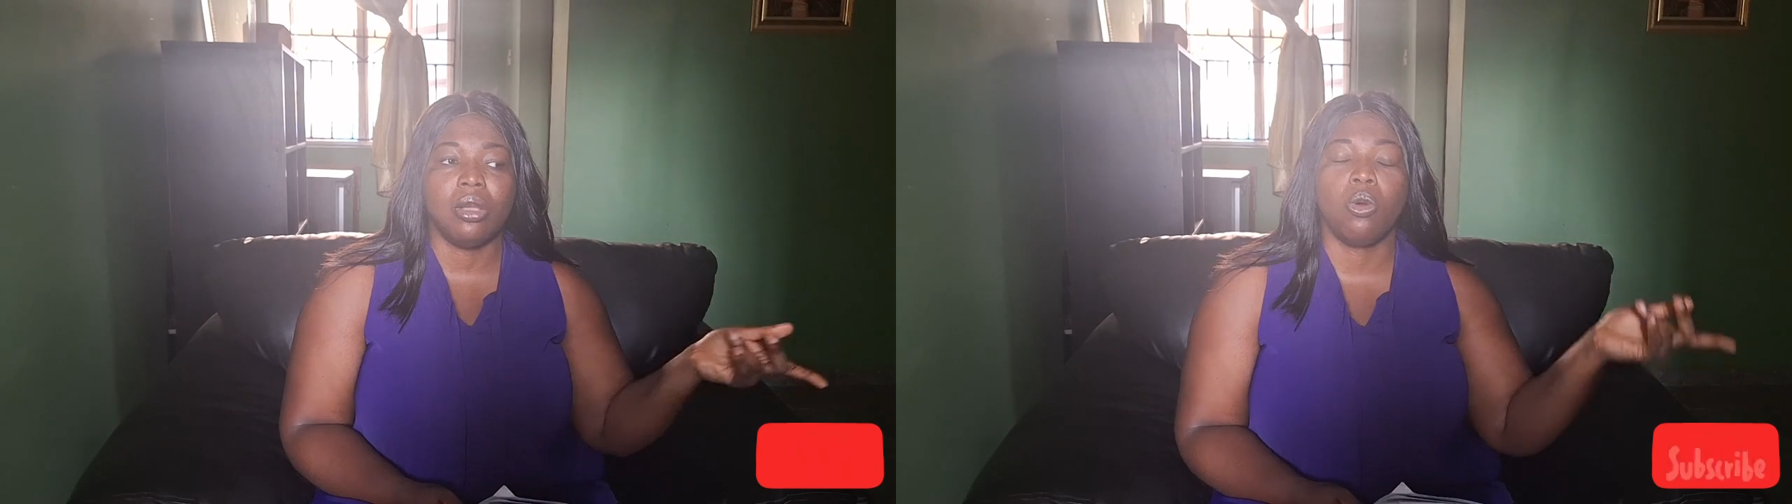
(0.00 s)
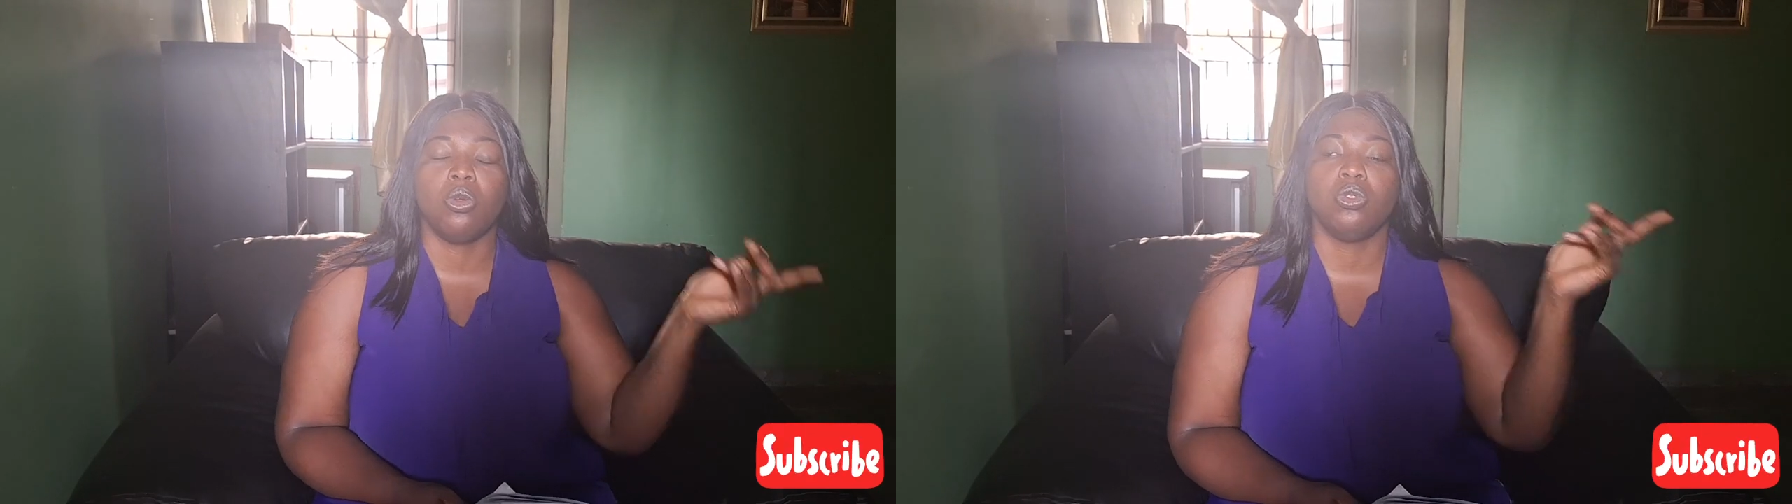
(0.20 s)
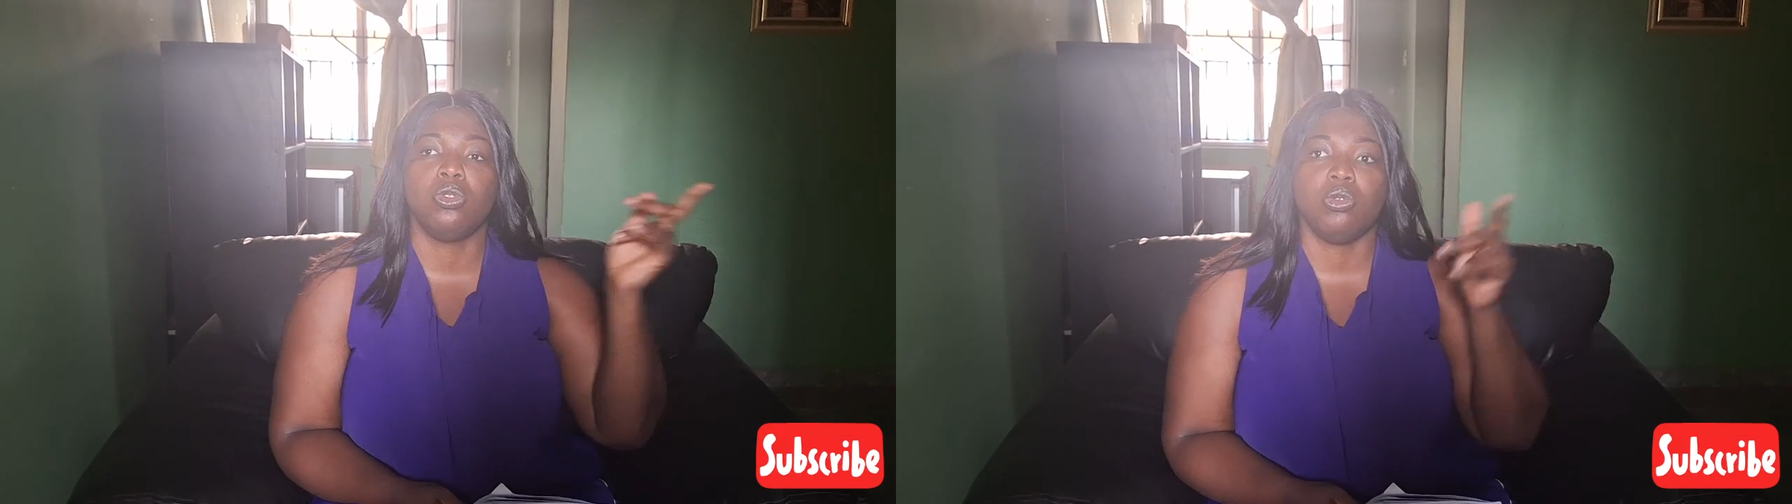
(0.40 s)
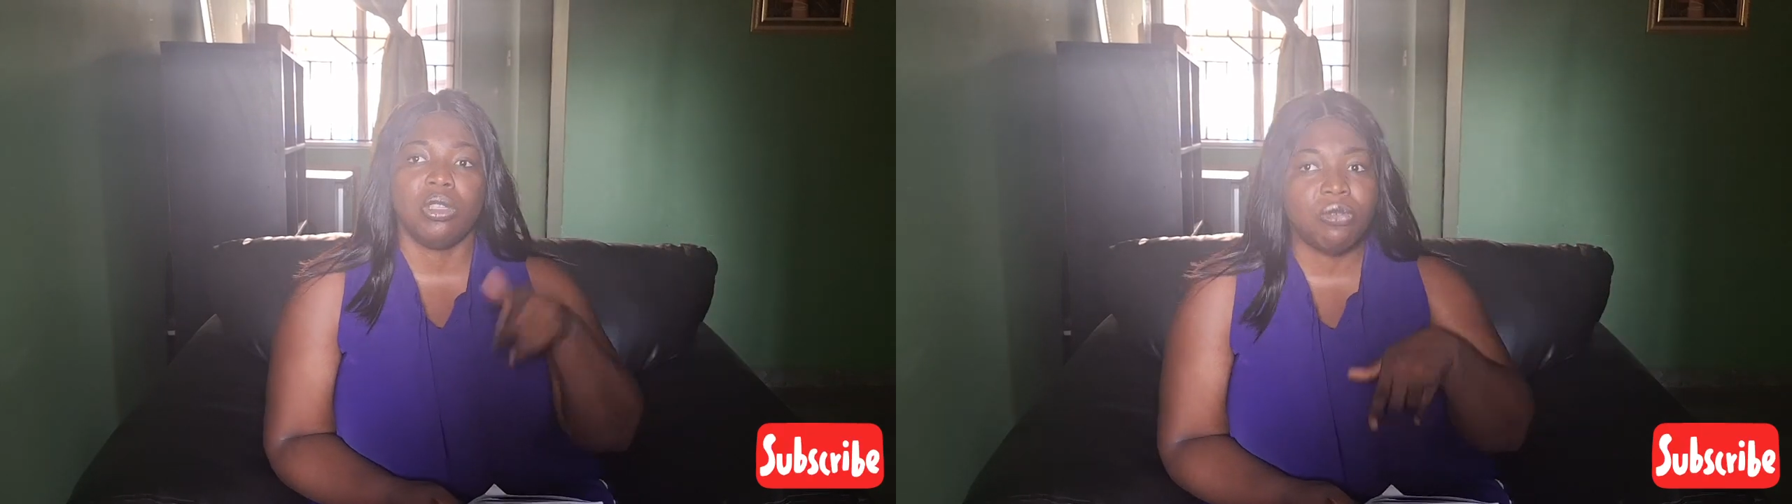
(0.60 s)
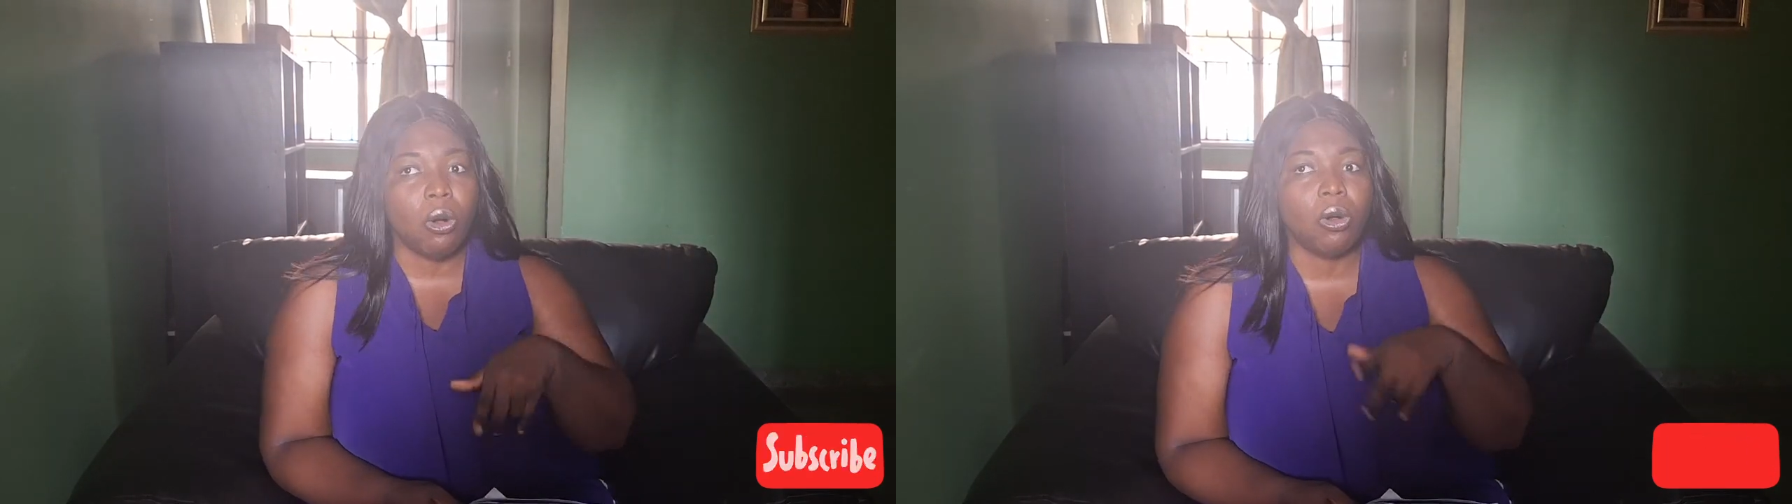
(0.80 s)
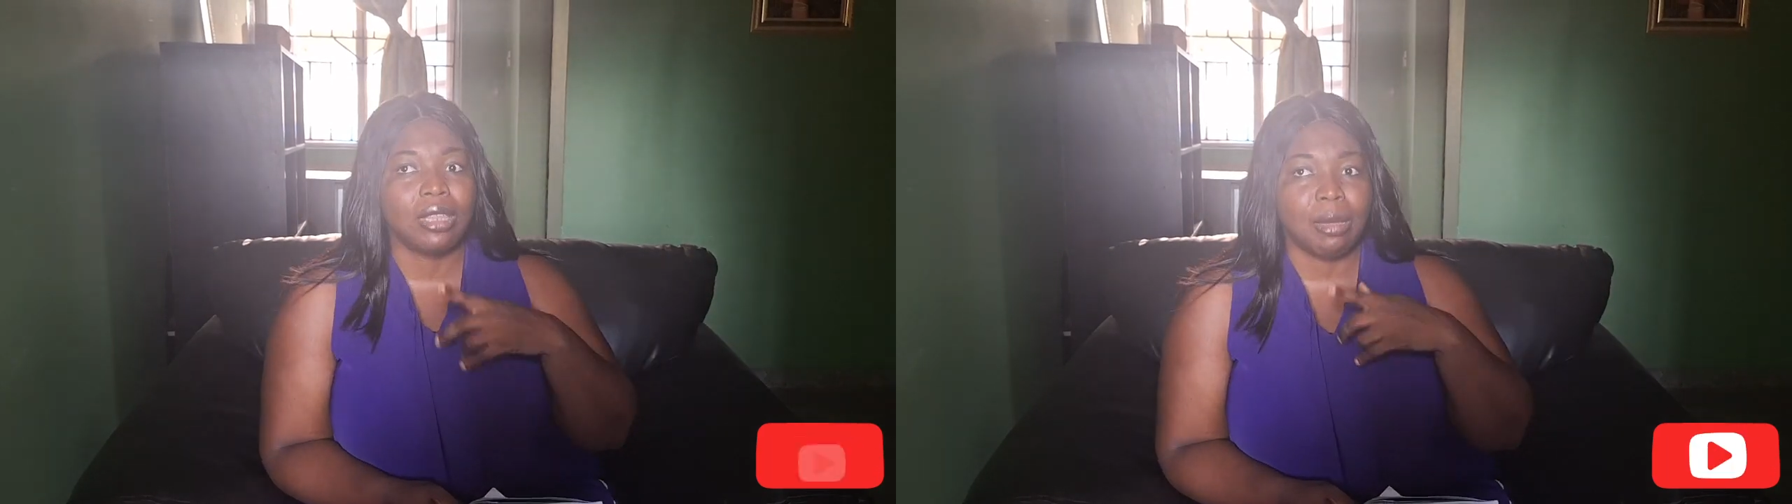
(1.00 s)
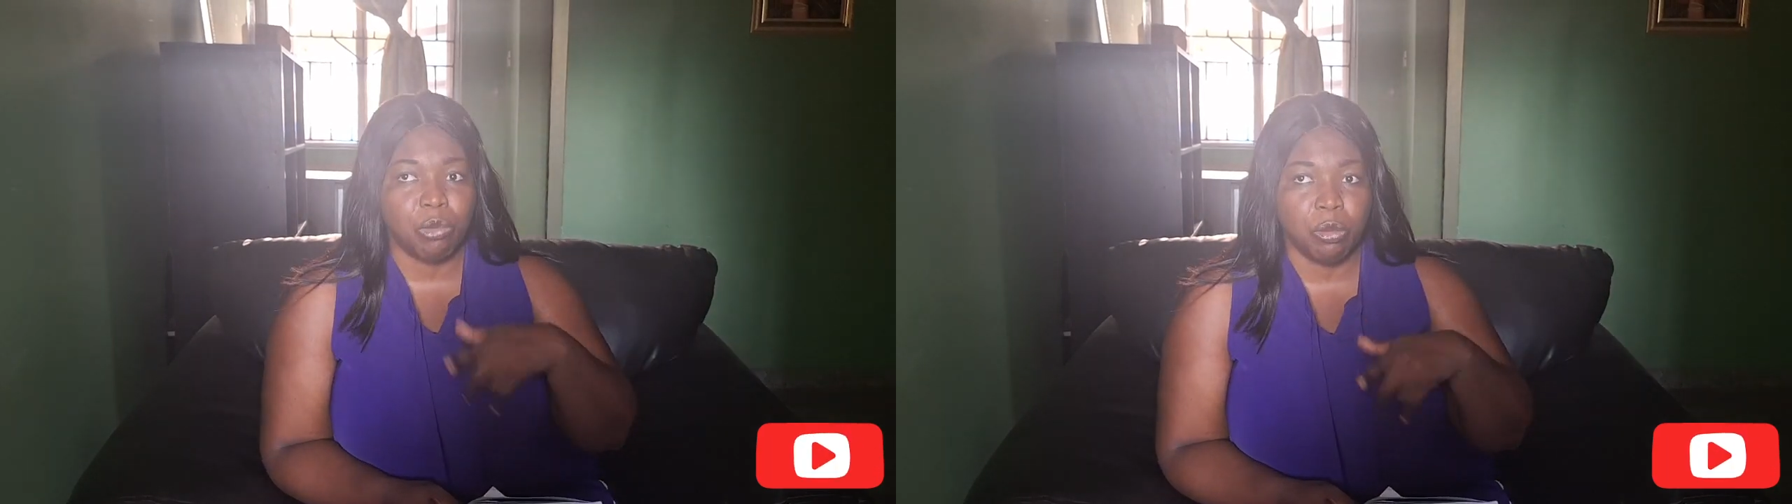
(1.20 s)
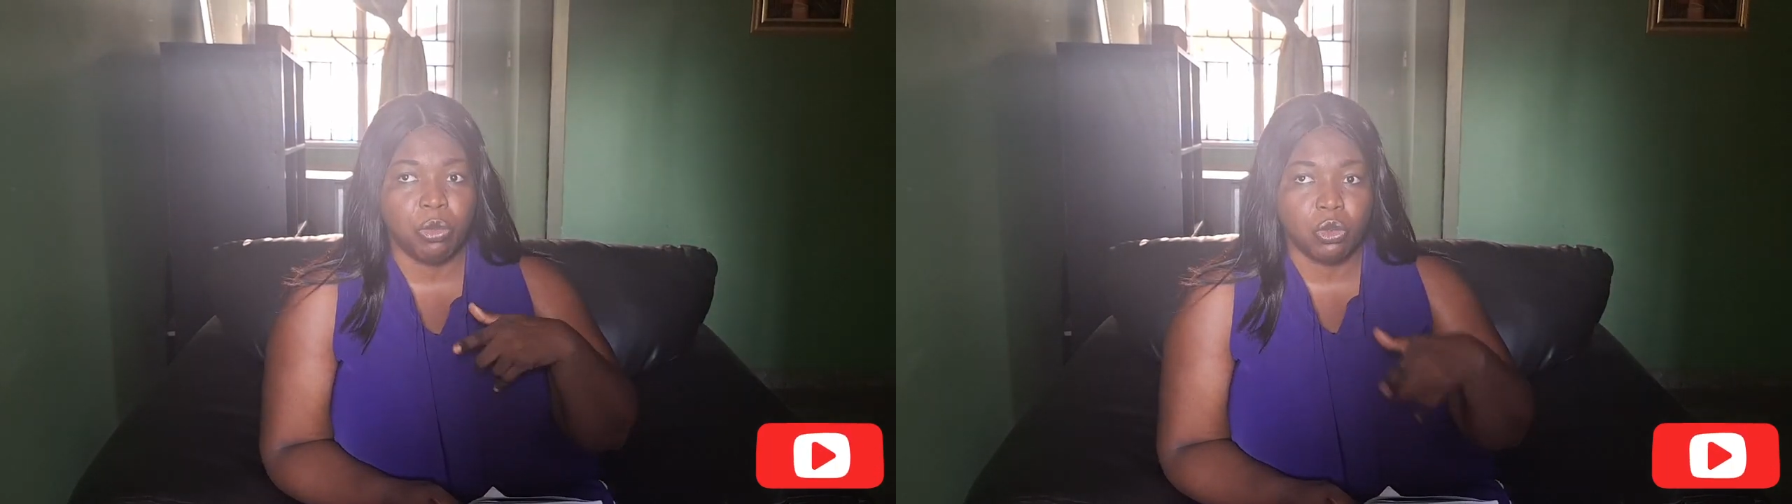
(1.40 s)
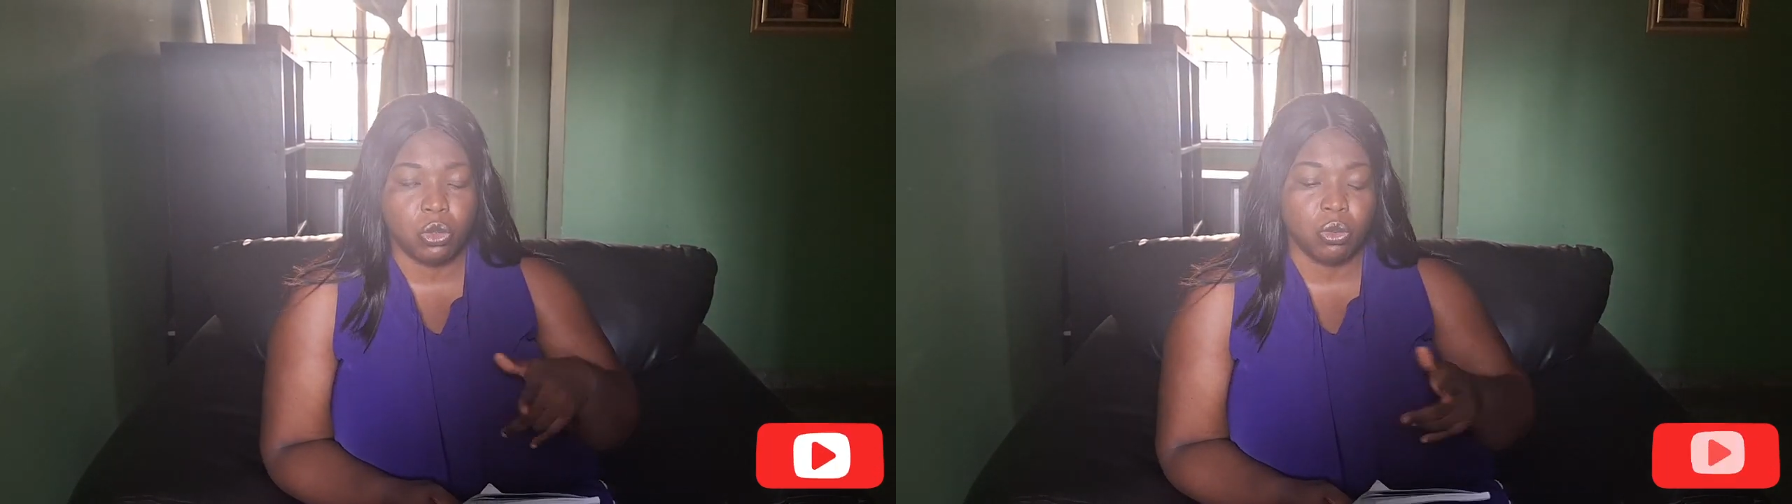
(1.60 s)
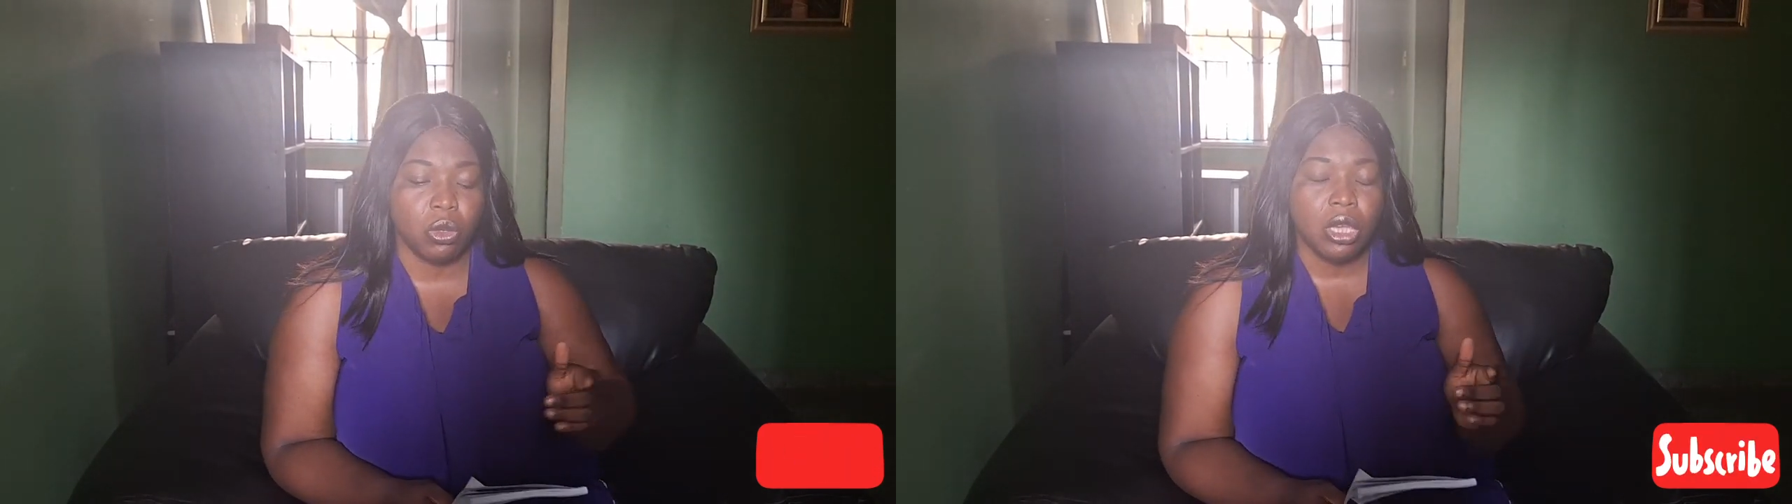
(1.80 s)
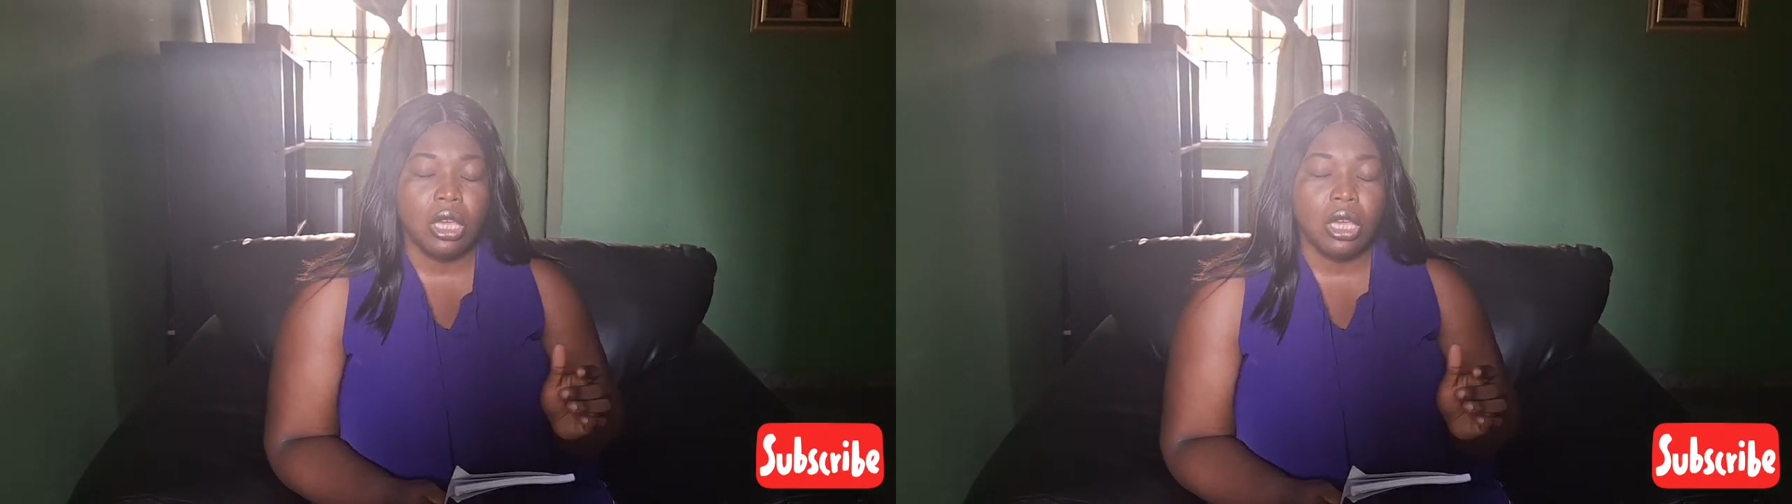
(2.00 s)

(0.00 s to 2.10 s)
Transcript: go do it for other people too.